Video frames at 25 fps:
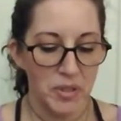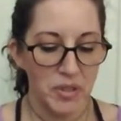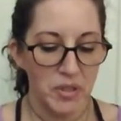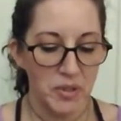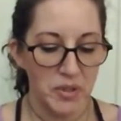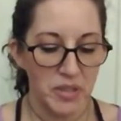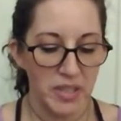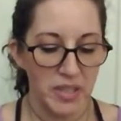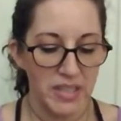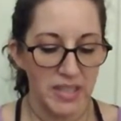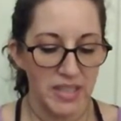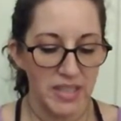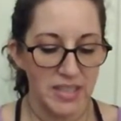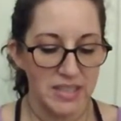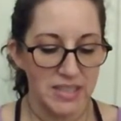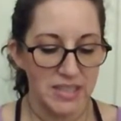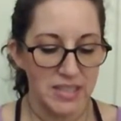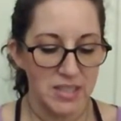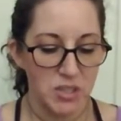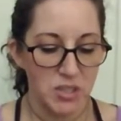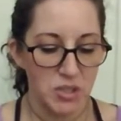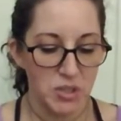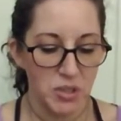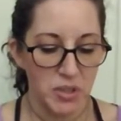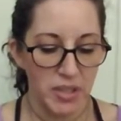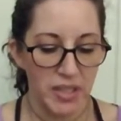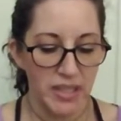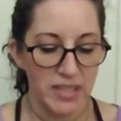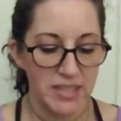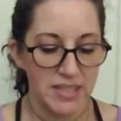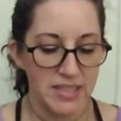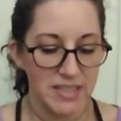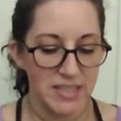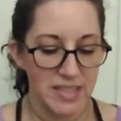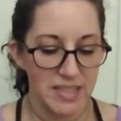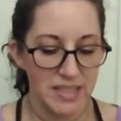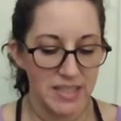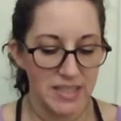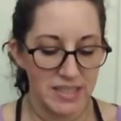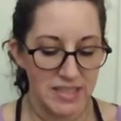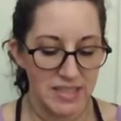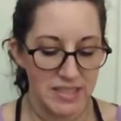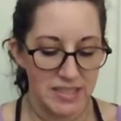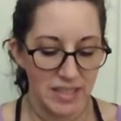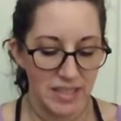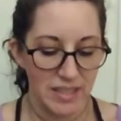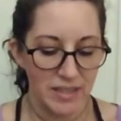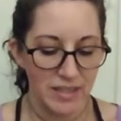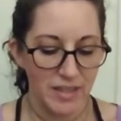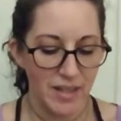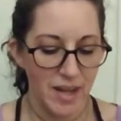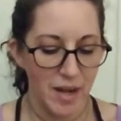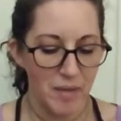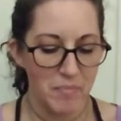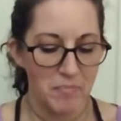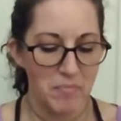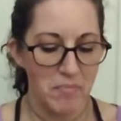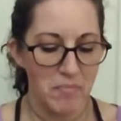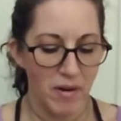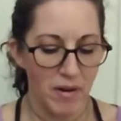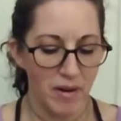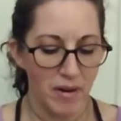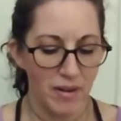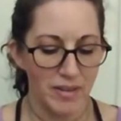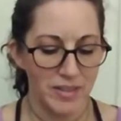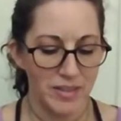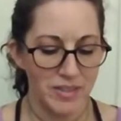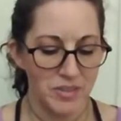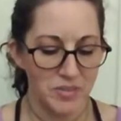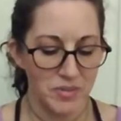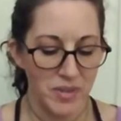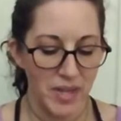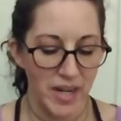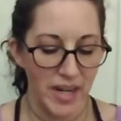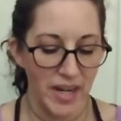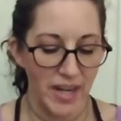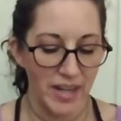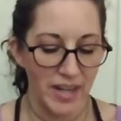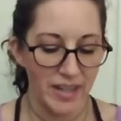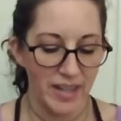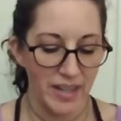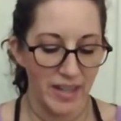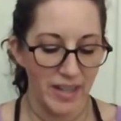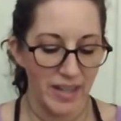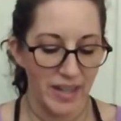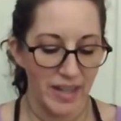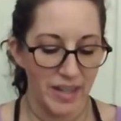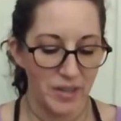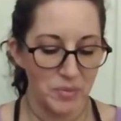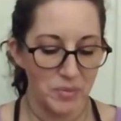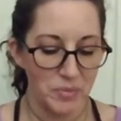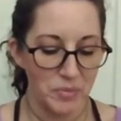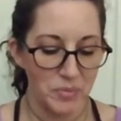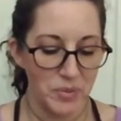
that's transiting the sun, not Mars, right? I'm